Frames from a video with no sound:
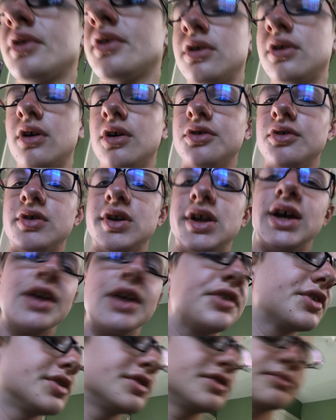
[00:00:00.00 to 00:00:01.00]
Although it
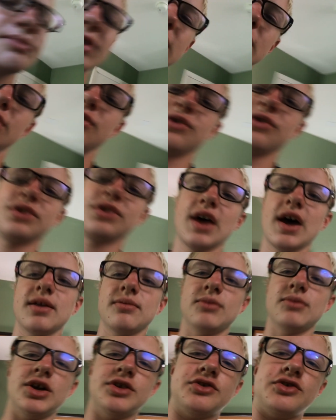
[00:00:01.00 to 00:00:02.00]
hasn't been used that
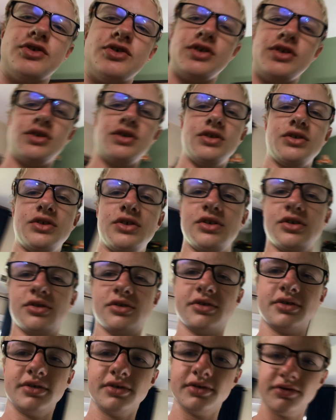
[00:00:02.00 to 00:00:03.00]
much until
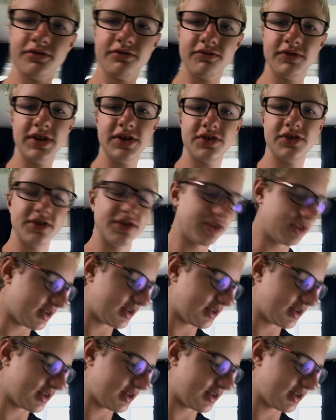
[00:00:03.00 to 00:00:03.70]
recently.